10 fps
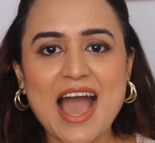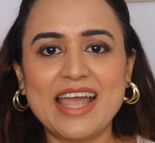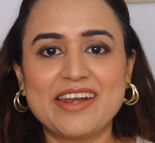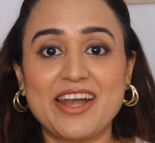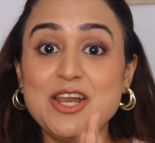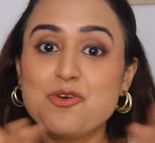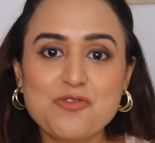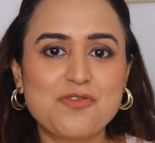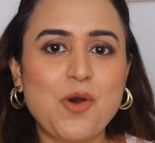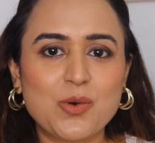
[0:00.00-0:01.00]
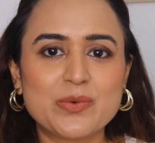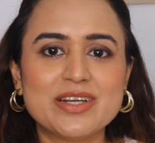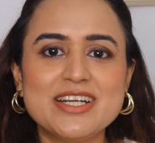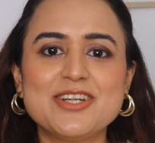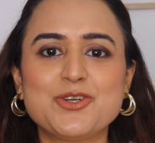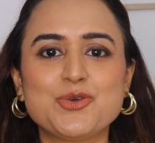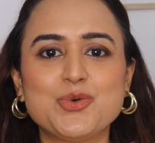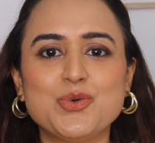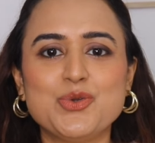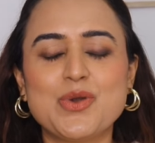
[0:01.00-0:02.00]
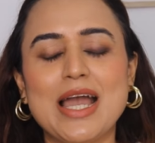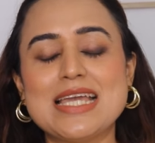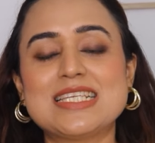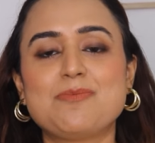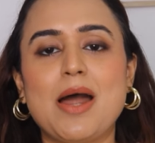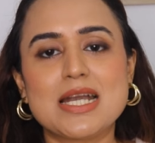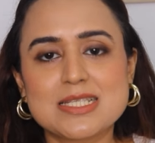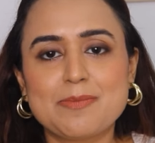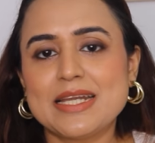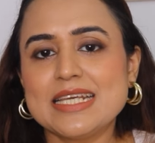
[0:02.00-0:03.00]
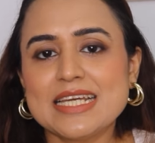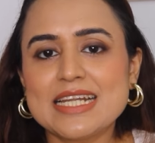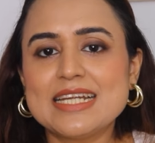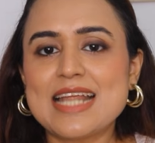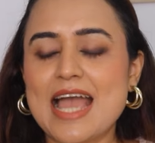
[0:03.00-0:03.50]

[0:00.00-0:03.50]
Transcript: I really look forward to you guys participating in it